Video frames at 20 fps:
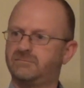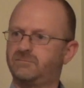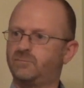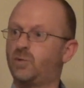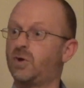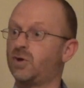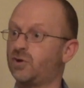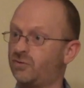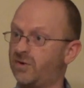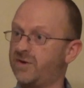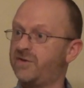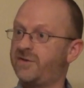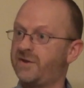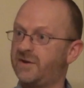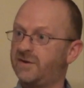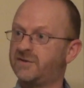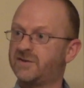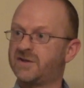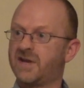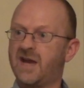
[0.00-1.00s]
1
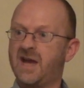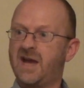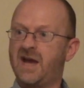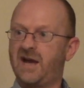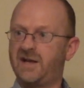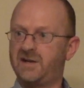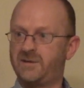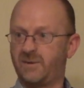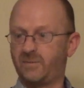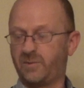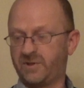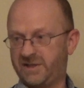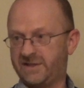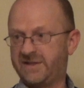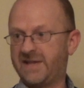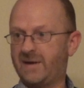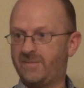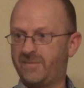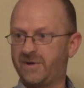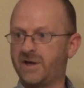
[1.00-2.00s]
Corinthians, and you remember we did
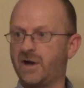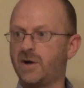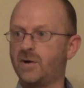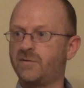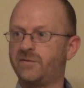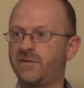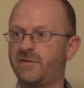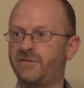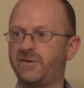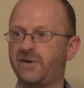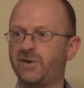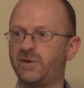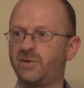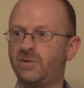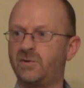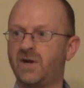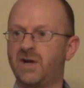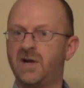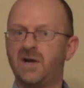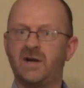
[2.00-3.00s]
that big
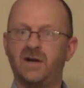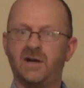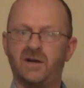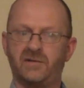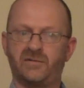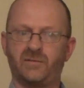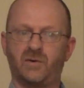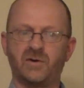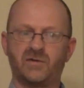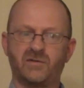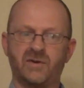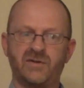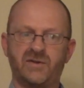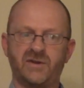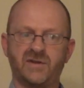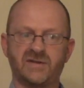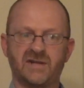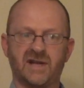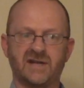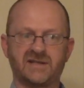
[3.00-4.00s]
overview of 1
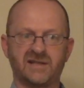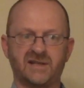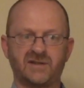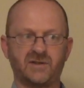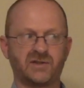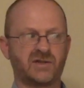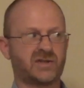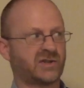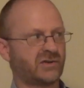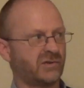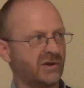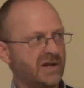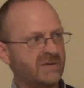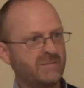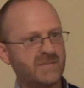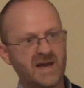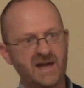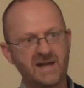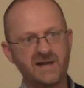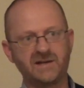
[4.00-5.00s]
Corinthians, and I said there's three
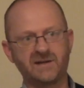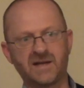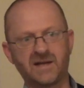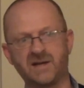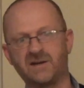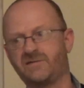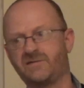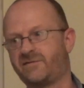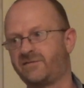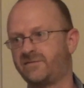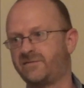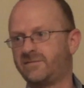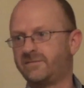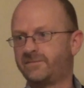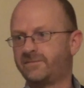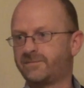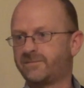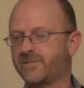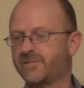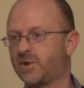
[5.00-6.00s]
main kind of
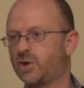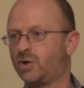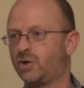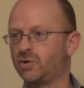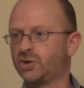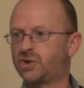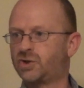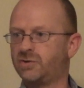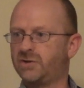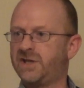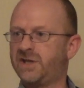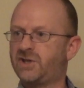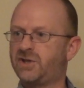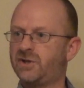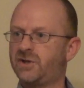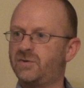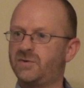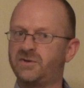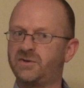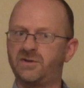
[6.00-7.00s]
cultural
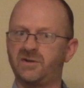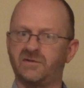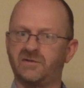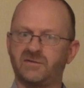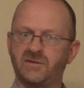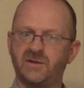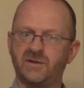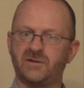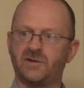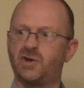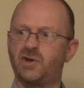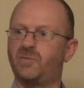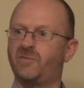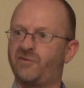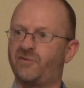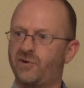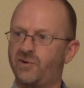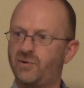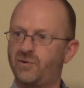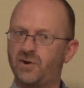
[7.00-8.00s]
issues that come
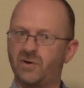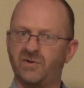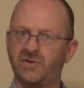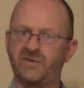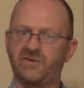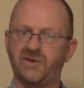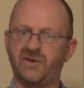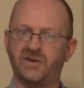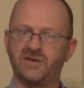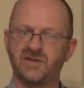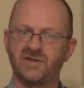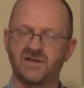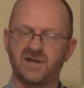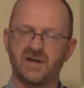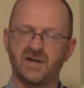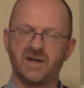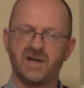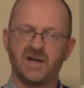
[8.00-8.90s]
through Corinthians.